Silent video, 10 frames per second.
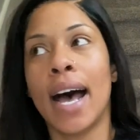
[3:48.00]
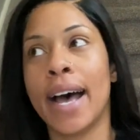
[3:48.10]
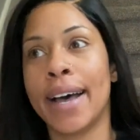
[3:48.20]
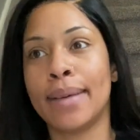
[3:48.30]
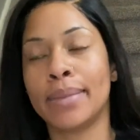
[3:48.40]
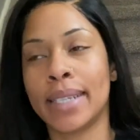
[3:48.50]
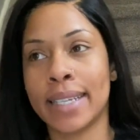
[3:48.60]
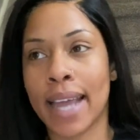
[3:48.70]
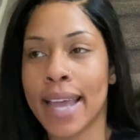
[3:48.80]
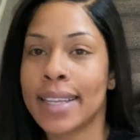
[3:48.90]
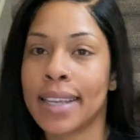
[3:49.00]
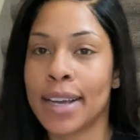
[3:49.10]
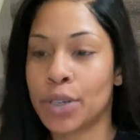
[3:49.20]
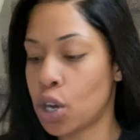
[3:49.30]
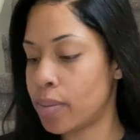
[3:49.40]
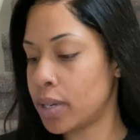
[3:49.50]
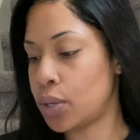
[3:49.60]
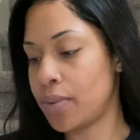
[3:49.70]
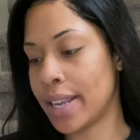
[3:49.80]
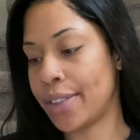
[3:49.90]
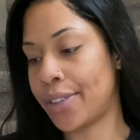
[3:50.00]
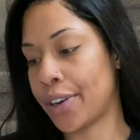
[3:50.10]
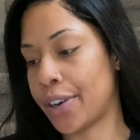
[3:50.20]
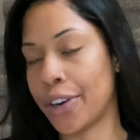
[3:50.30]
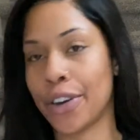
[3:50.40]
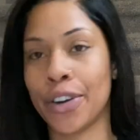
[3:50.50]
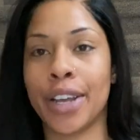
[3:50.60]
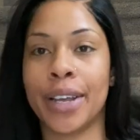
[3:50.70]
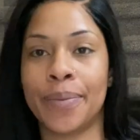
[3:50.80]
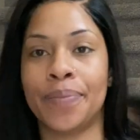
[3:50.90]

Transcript: Um, today is October 23rd